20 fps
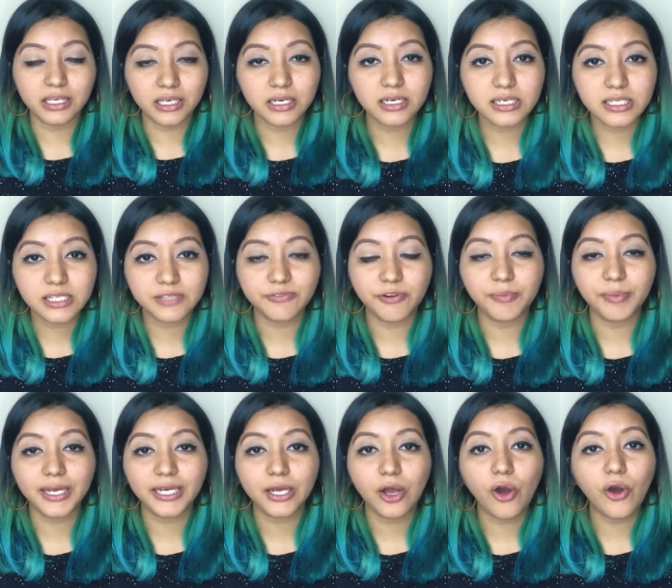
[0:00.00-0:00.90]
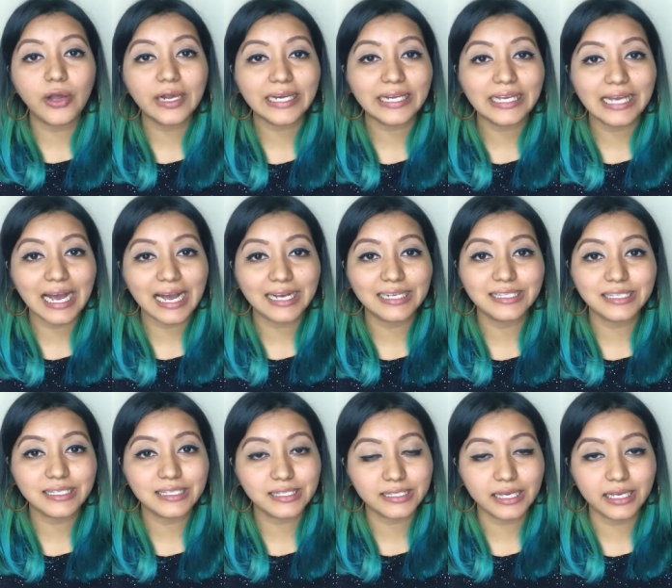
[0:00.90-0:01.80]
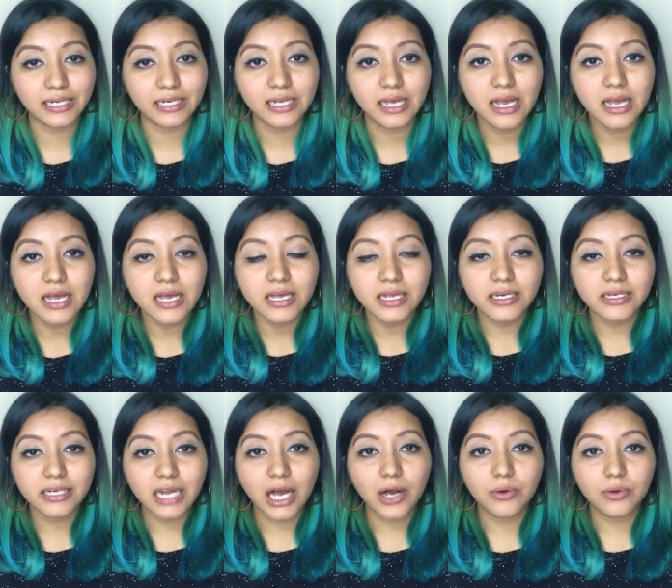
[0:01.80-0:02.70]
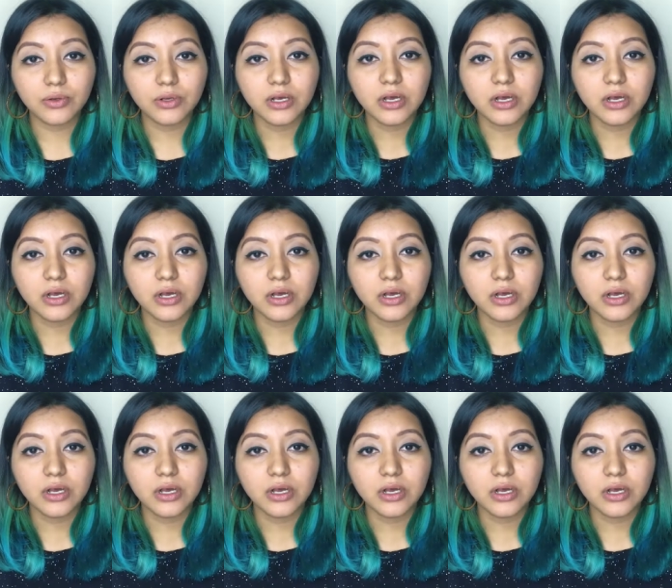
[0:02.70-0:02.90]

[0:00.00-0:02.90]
ears for my oily ass skin now